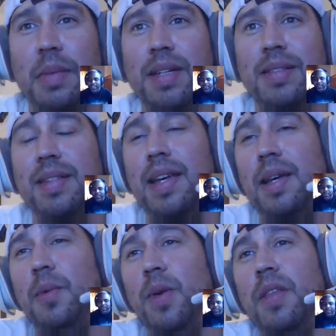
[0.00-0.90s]
It's
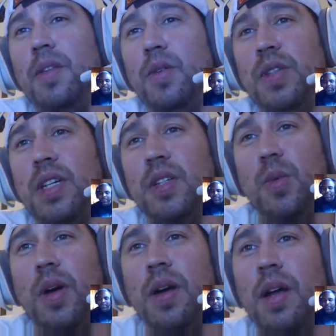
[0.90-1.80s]
like one of those things
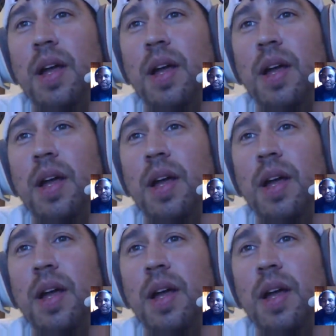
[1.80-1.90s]
where